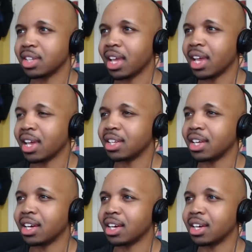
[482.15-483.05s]
and
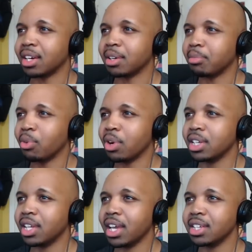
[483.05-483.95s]

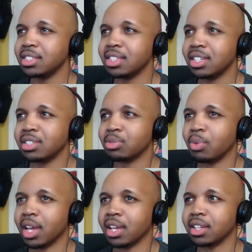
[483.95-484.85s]
Morgan has his
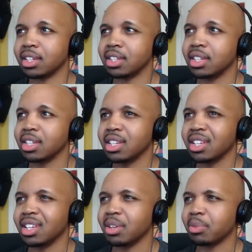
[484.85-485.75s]
way.
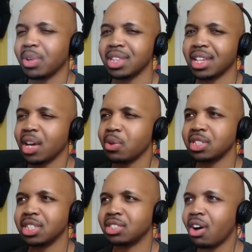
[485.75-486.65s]
What the hell
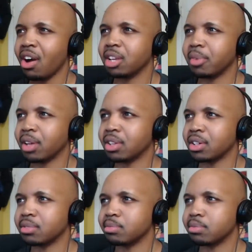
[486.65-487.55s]
was he talking about though?